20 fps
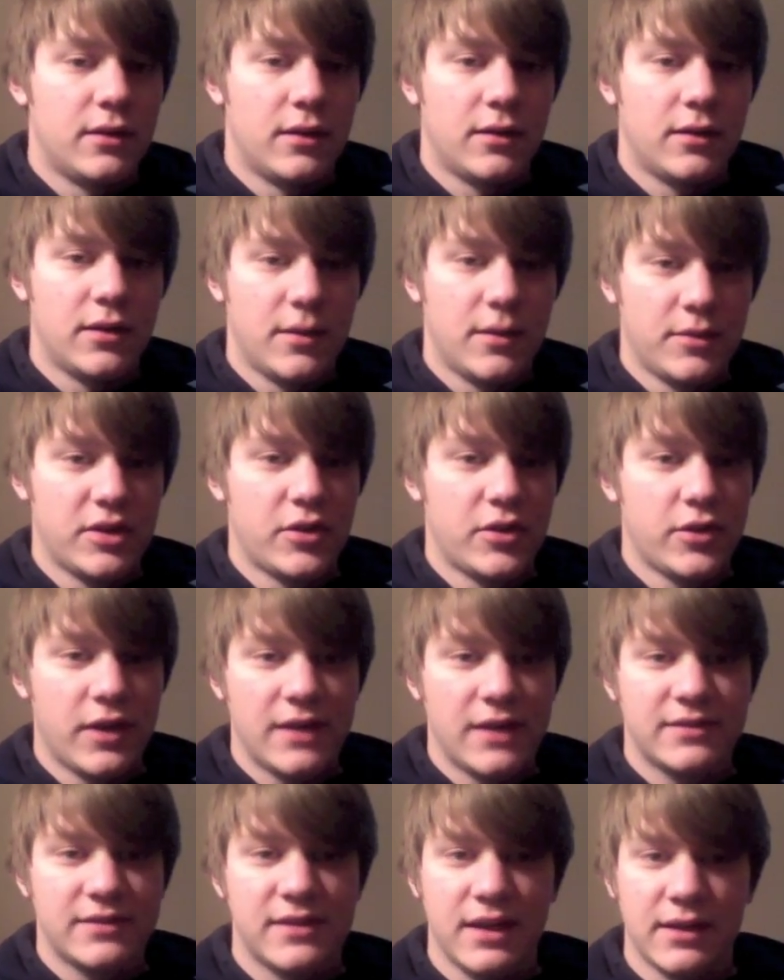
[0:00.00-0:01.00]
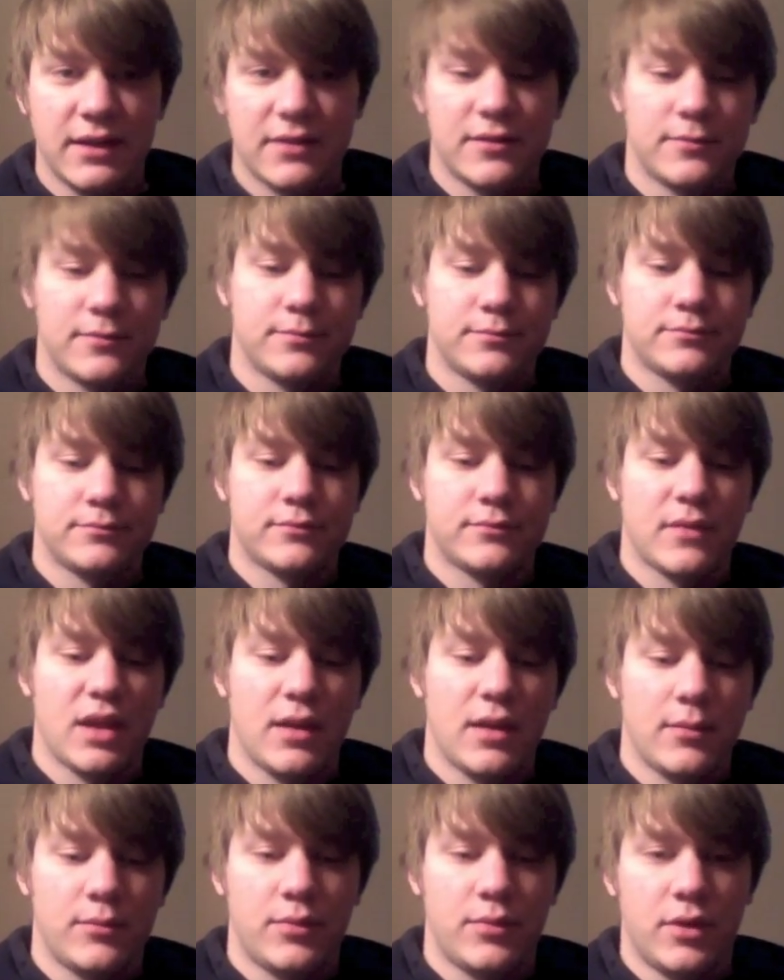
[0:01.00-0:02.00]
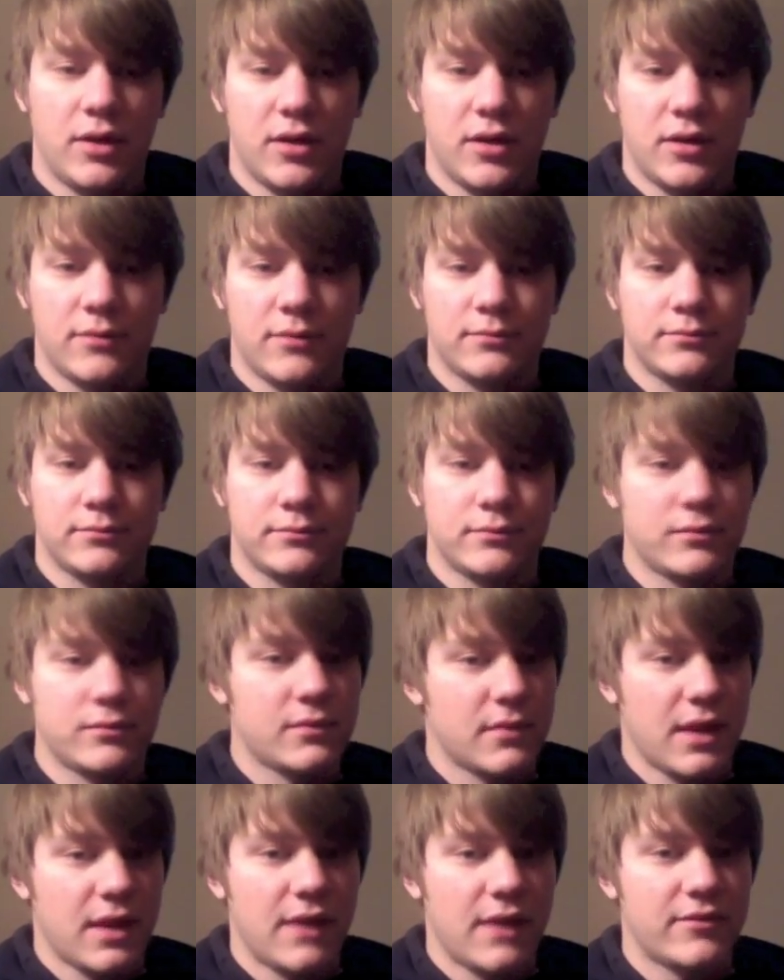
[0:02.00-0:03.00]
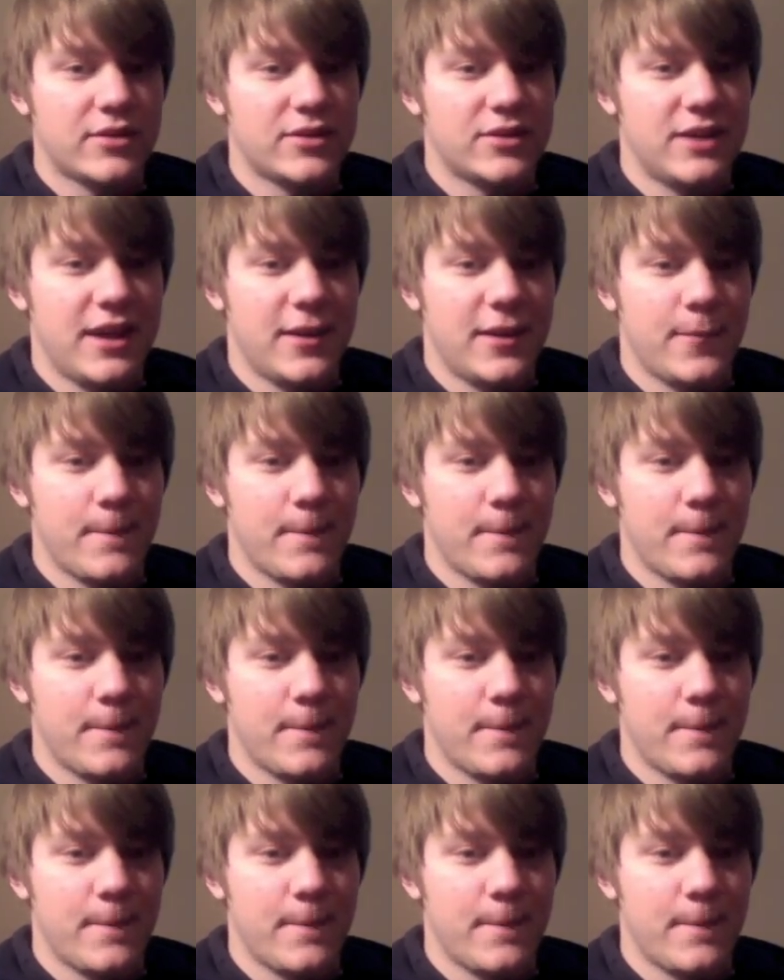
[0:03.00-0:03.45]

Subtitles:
Let me know what you guys think. Have a good day.